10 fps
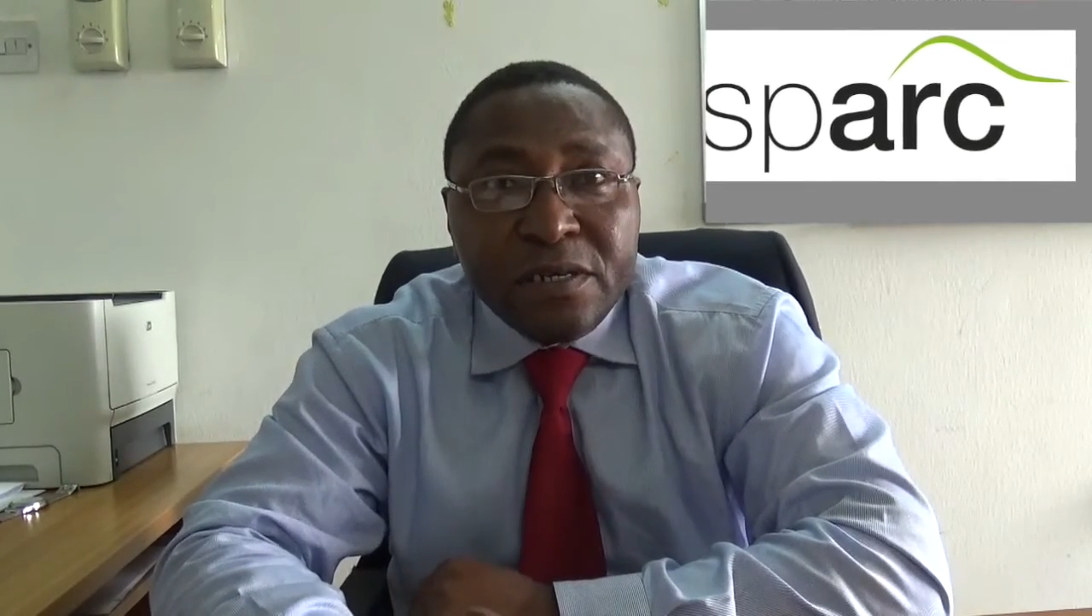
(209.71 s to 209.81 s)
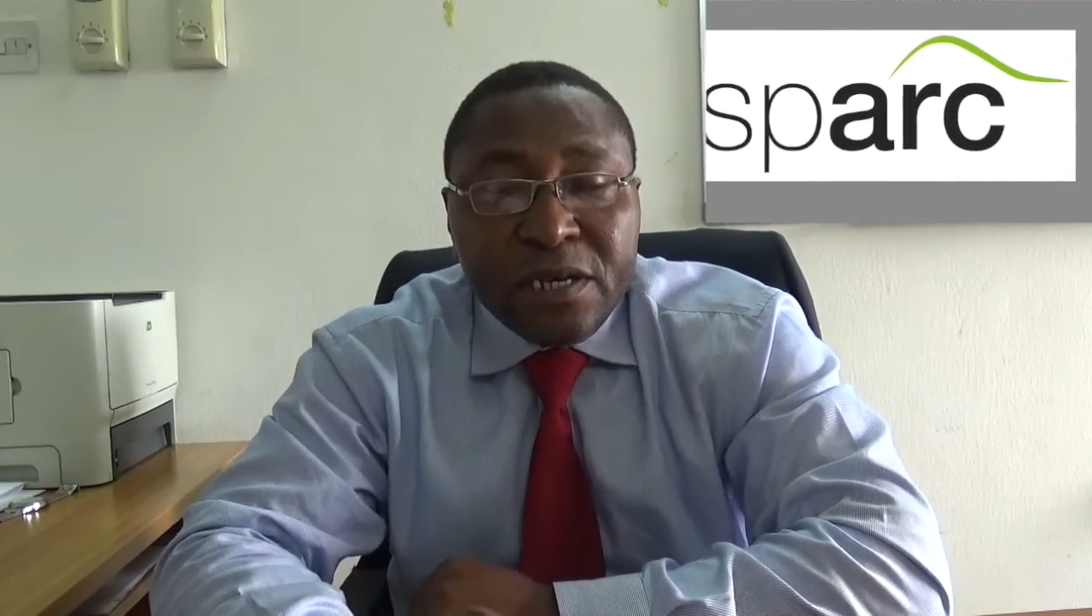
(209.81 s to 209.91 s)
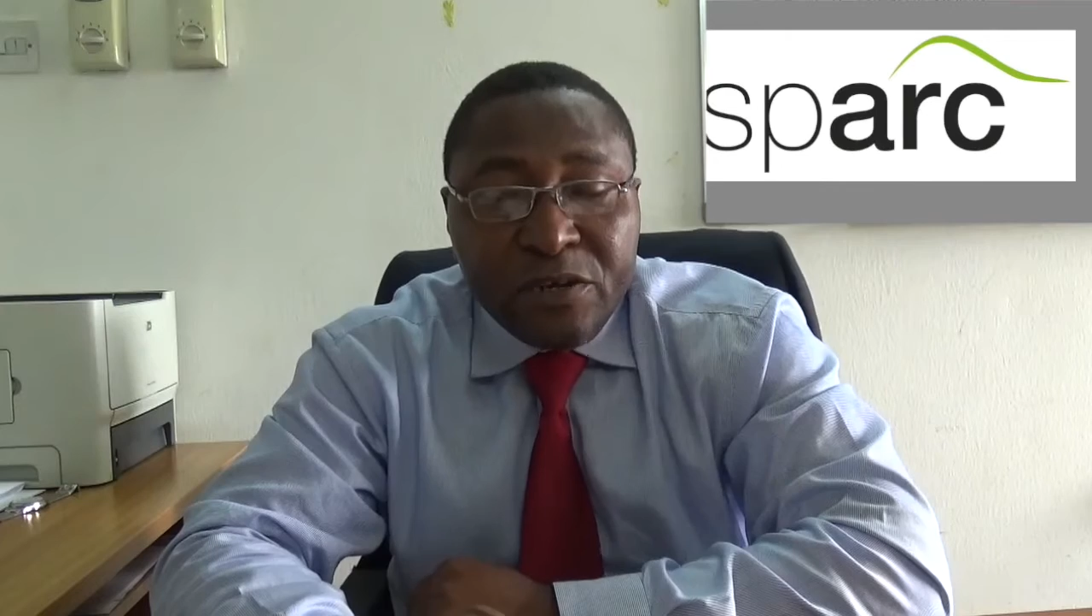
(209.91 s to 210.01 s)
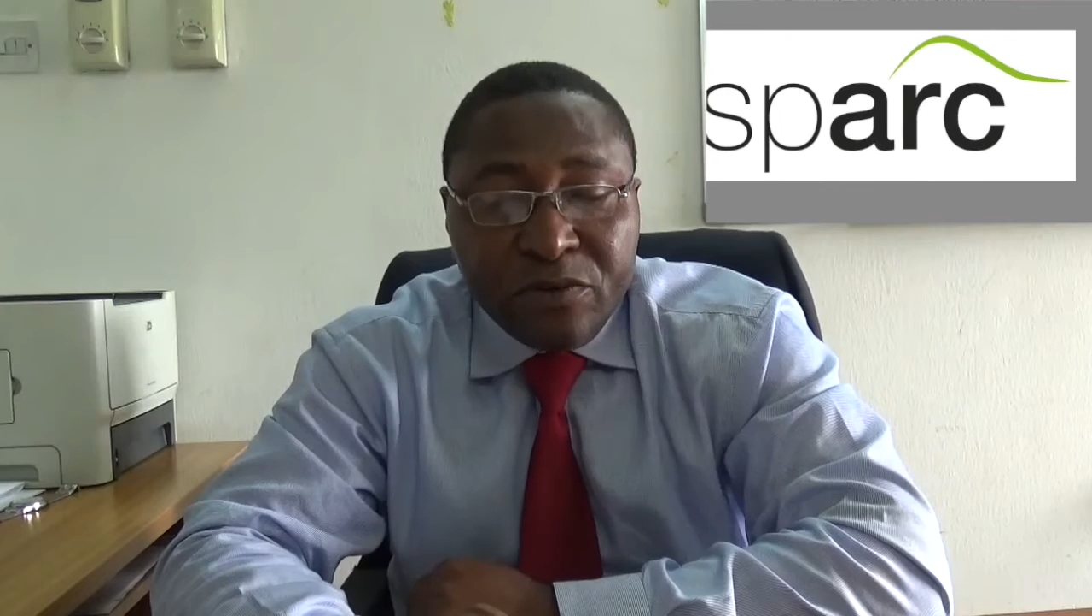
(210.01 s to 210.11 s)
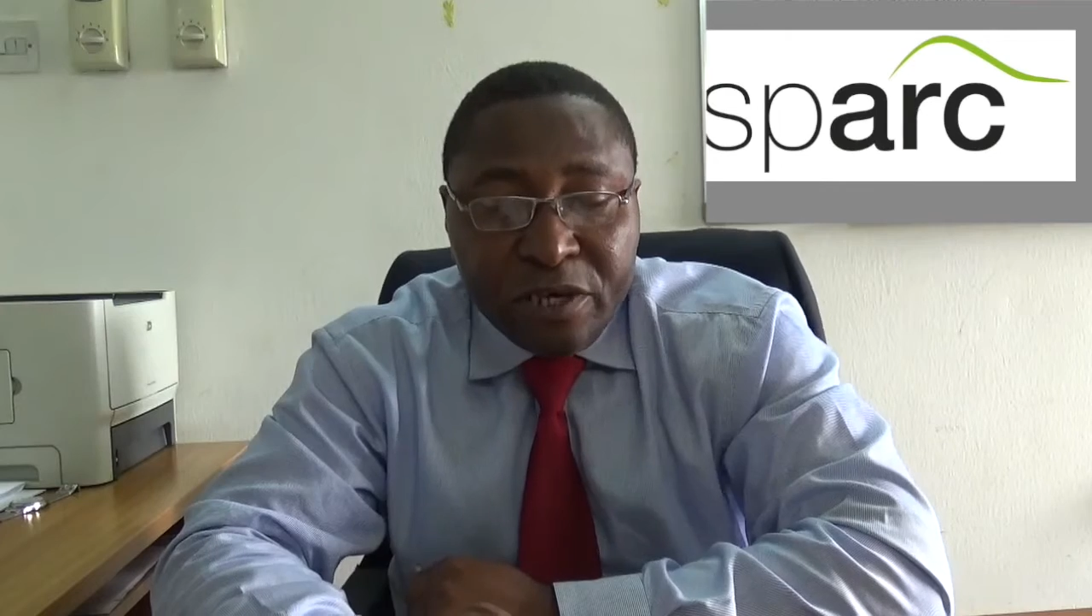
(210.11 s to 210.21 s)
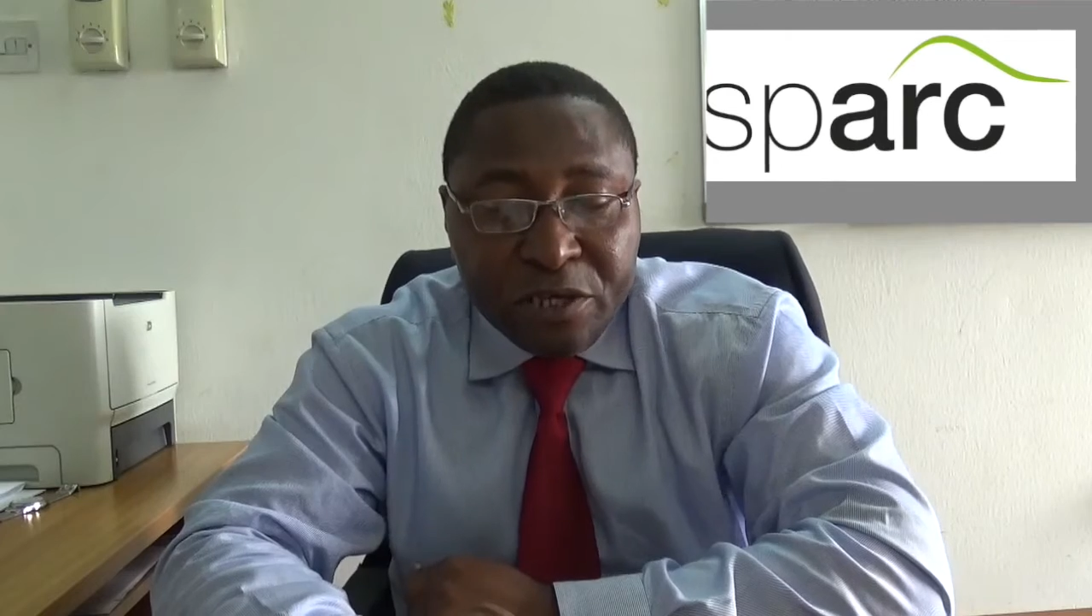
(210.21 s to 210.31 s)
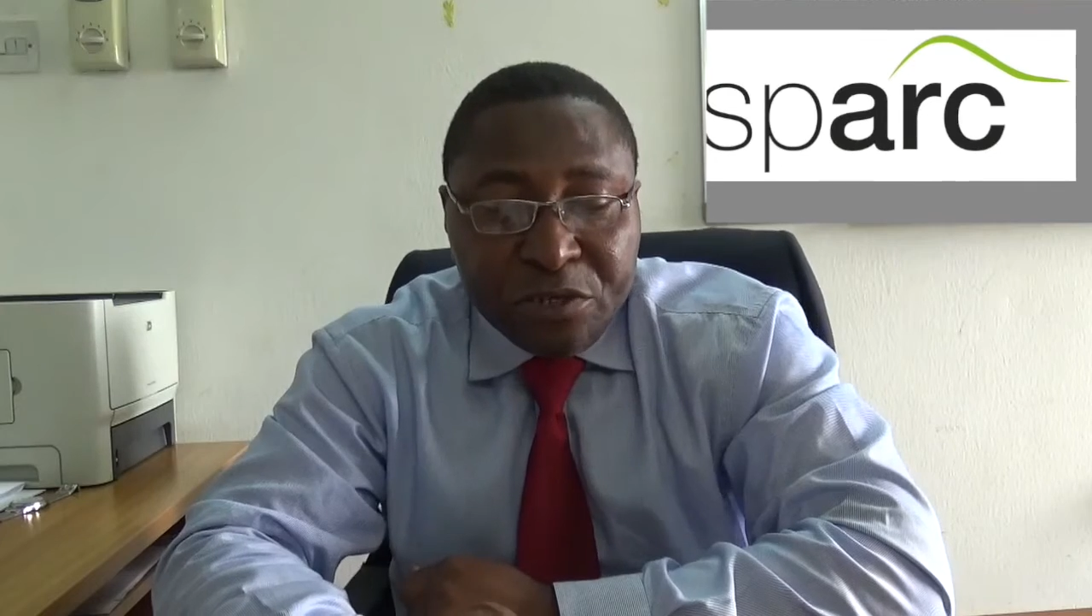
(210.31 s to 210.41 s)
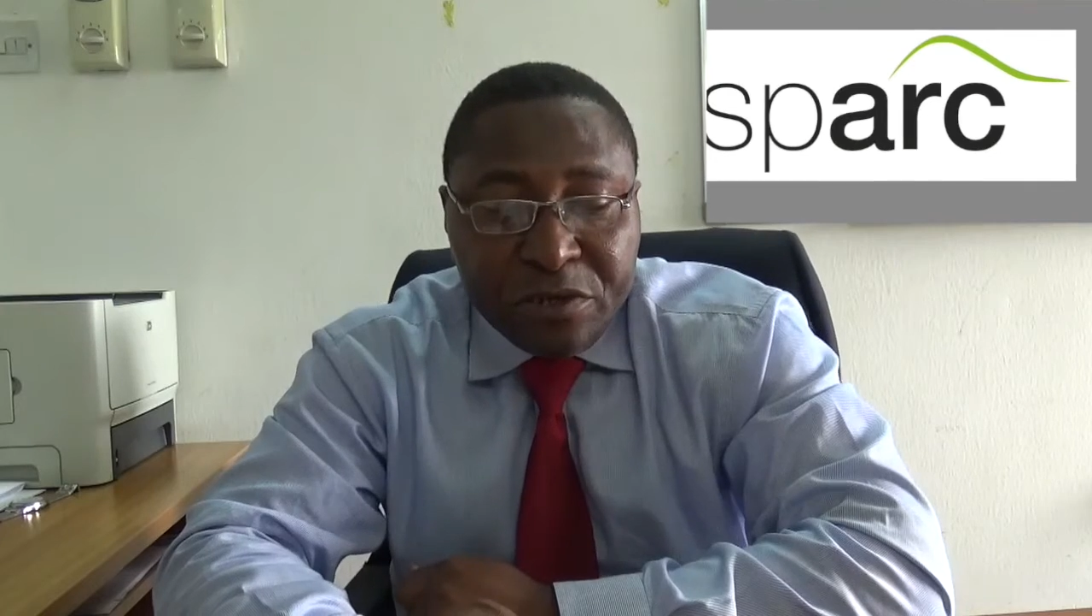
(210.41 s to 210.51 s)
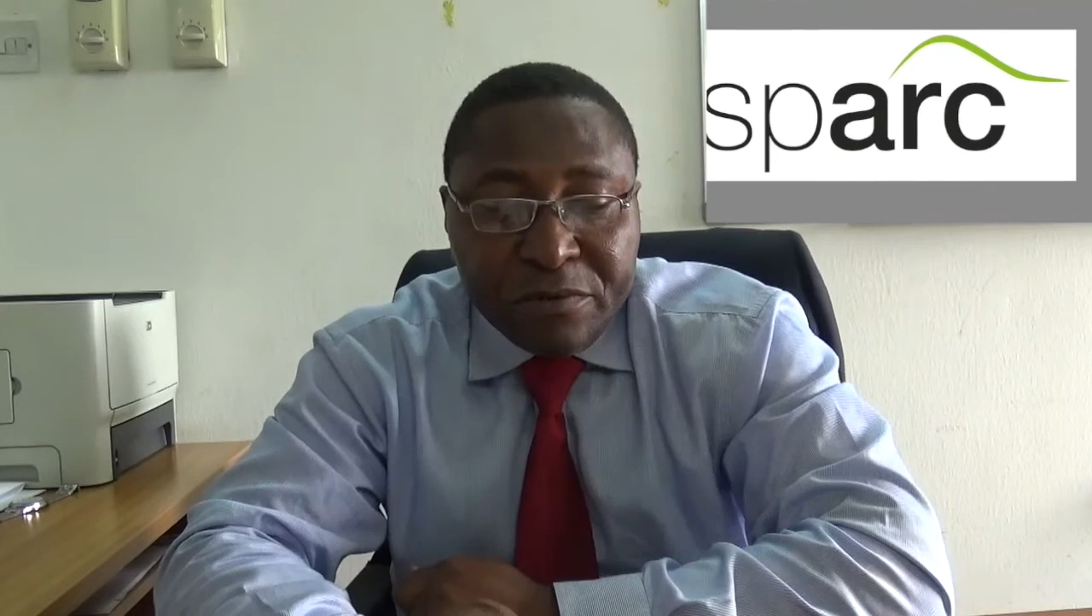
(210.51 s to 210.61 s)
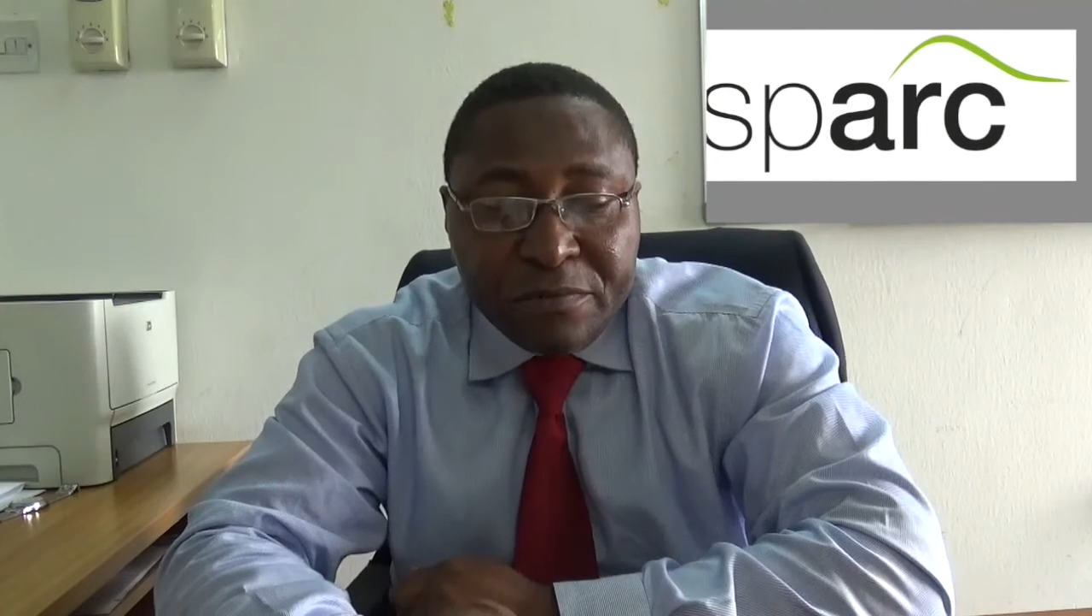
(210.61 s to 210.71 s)

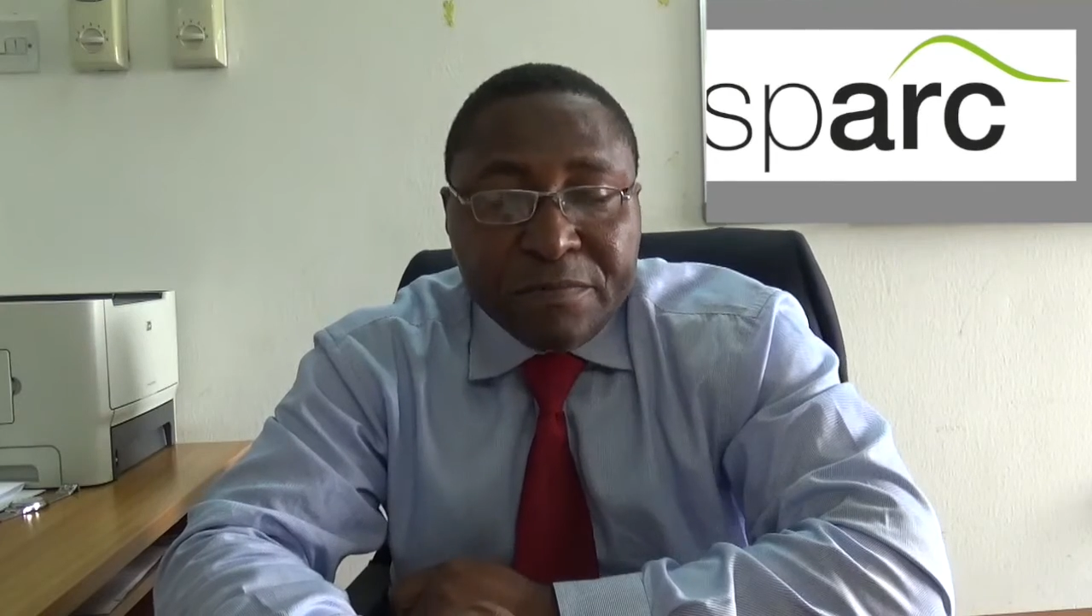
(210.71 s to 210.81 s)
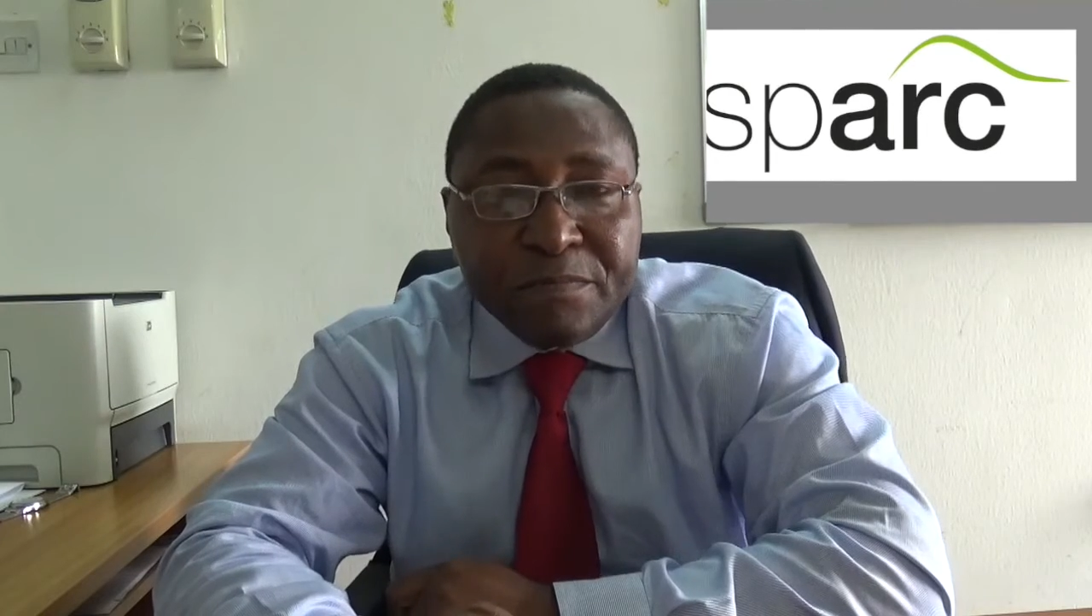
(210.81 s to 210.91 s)
Education,